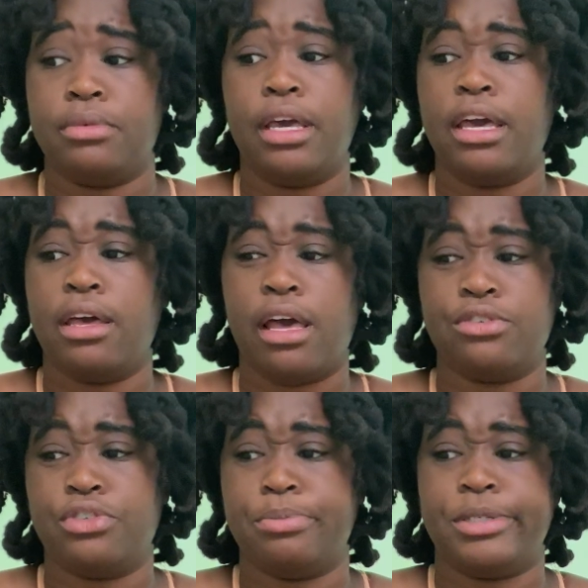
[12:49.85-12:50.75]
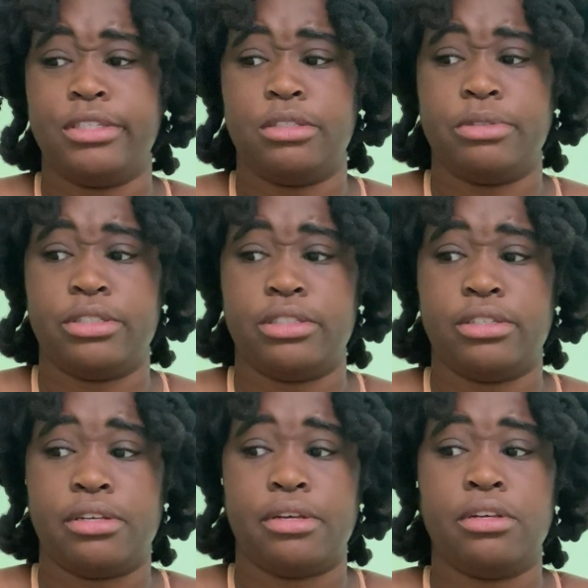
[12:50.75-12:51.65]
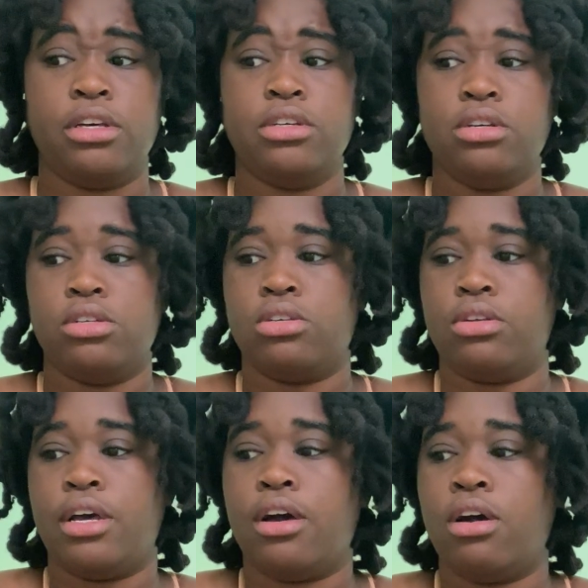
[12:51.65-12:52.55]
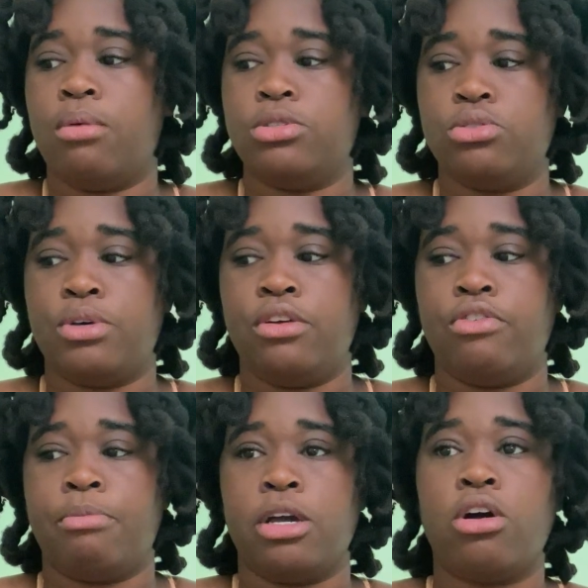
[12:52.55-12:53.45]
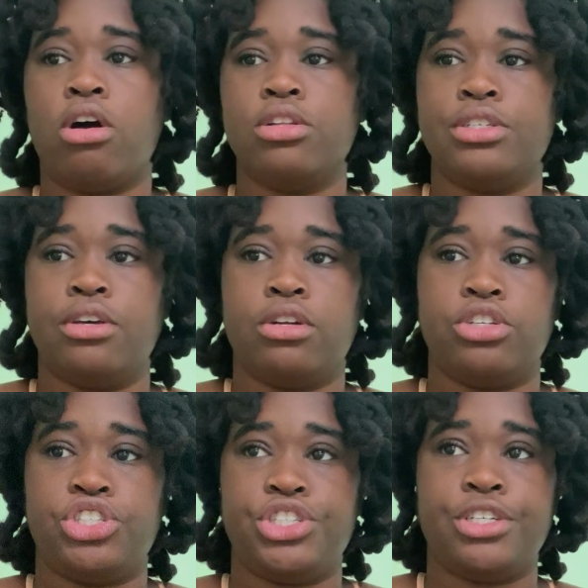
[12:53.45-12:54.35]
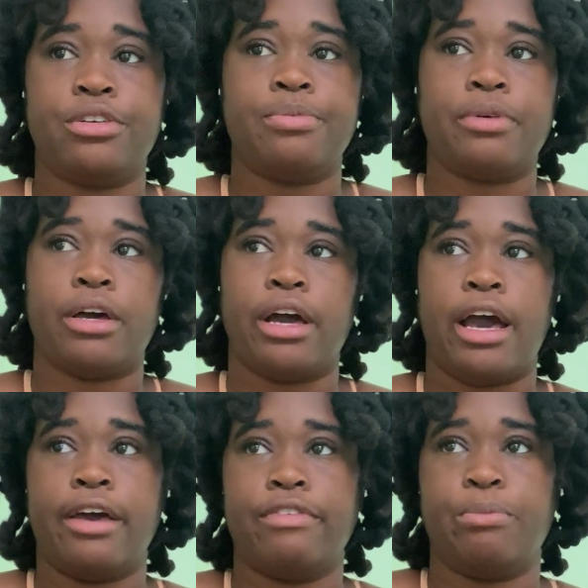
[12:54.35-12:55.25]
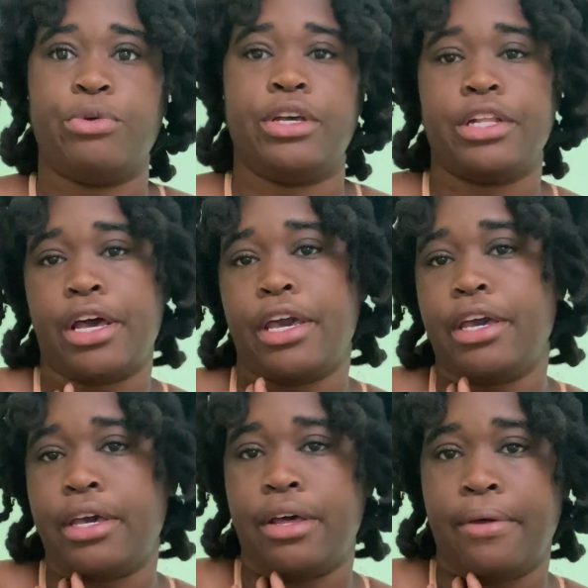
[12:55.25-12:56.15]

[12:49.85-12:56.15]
Can't ask for a better experience than that. So now I'm just waiting for my call to be on the ship. I have to bring like